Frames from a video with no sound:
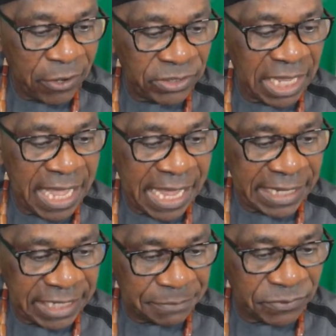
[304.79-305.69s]
other
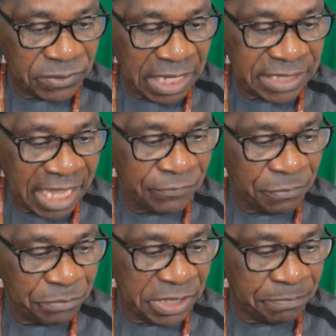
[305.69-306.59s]
items that
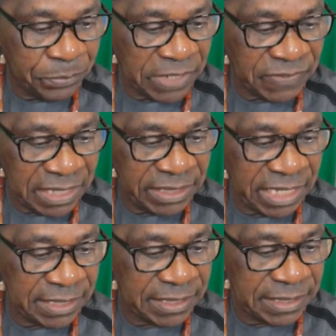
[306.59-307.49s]
haven't been
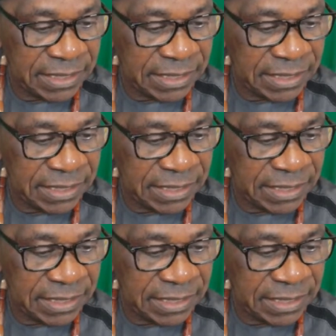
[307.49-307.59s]
presented?